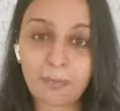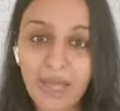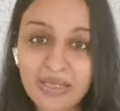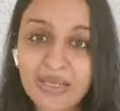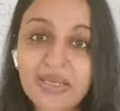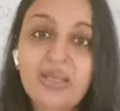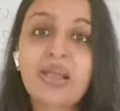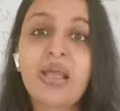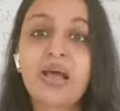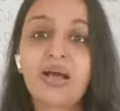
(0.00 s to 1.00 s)
packet,
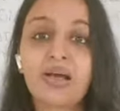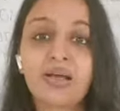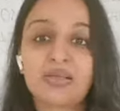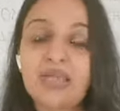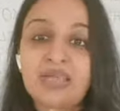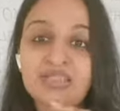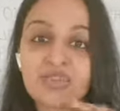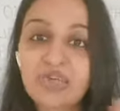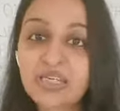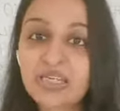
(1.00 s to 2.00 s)
there is
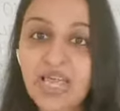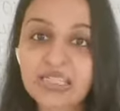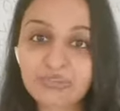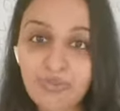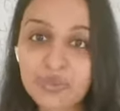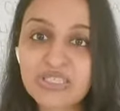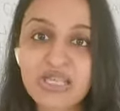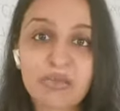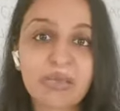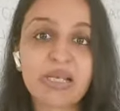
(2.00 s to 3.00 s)
written as
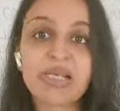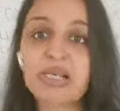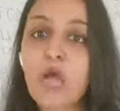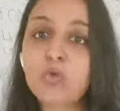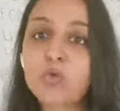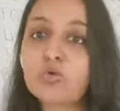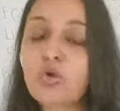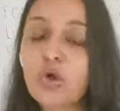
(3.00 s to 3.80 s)
foxtail millet, and now you do